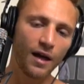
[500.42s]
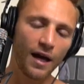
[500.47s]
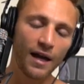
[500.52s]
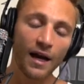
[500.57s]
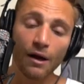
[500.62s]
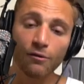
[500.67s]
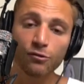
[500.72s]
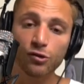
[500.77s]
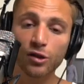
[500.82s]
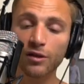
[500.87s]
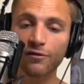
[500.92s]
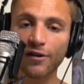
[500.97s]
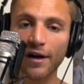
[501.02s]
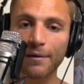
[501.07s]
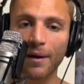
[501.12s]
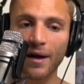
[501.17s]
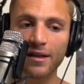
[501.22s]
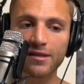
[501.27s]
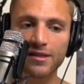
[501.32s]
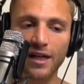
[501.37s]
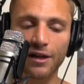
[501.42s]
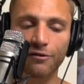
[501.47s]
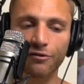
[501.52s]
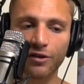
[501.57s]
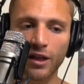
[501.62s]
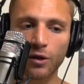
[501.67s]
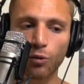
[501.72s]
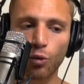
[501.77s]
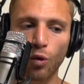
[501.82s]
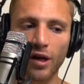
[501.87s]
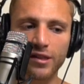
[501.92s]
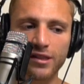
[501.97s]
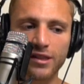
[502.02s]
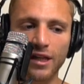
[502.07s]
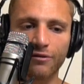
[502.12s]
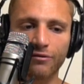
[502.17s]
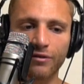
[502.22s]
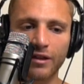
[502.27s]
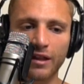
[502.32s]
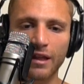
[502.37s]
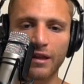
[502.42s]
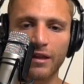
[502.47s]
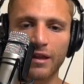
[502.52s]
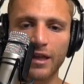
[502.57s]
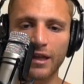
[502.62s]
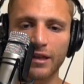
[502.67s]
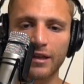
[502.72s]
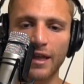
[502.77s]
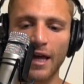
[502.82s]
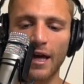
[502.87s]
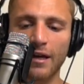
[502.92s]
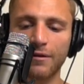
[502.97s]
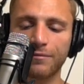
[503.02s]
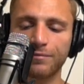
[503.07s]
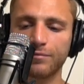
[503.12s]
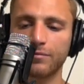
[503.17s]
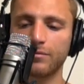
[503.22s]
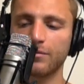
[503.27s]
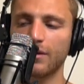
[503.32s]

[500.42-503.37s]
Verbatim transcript: And I was in the right mindset. I really was, and I really think that